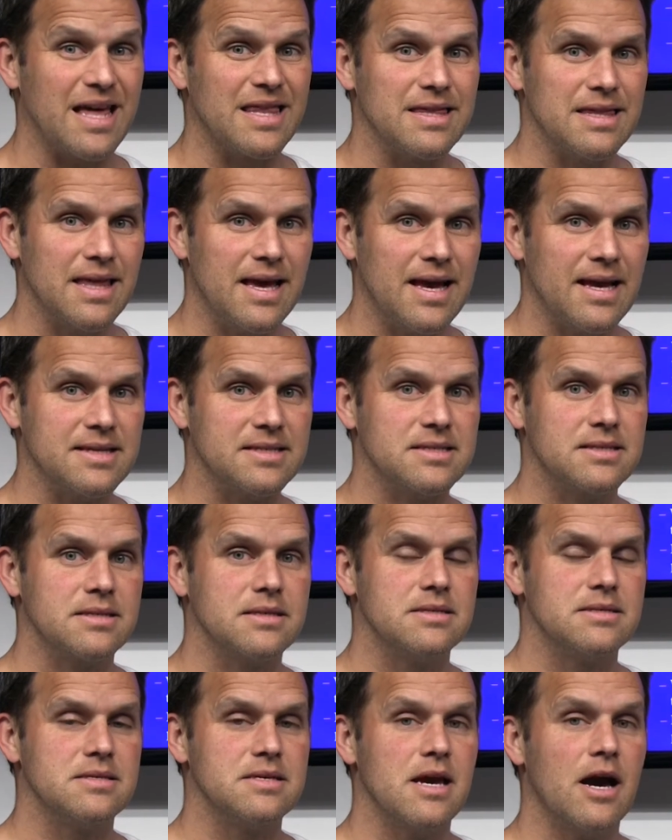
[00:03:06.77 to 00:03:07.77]

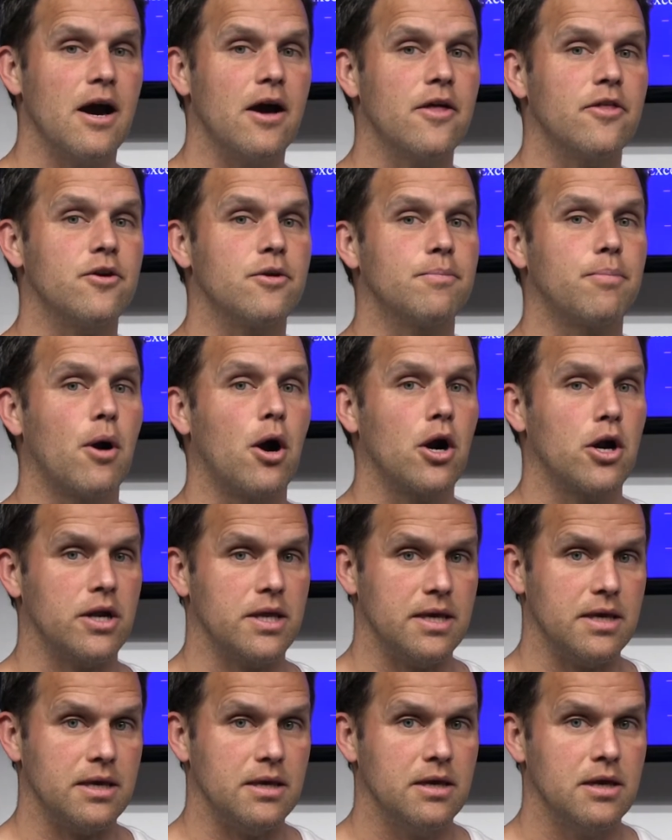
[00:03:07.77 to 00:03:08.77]
unless the other
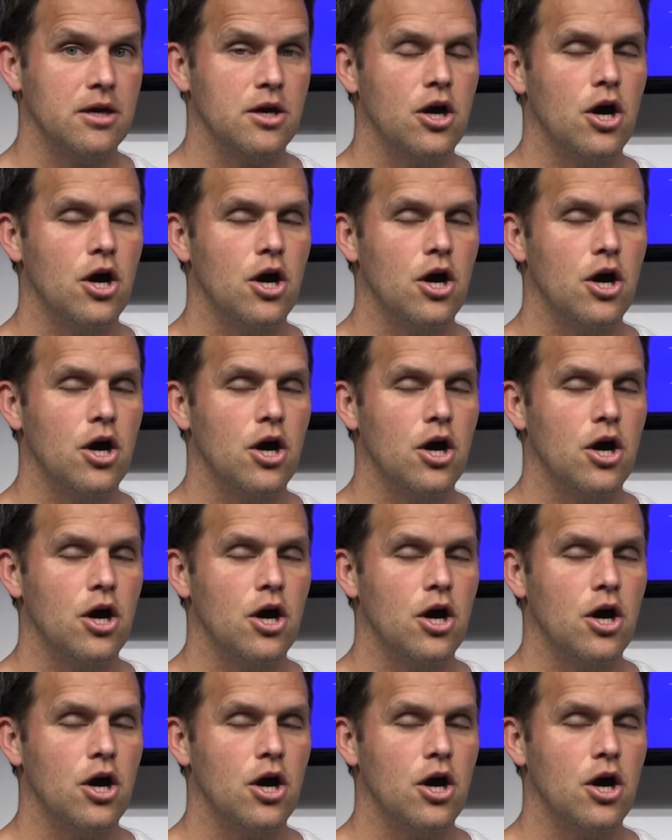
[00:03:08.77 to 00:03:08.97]
party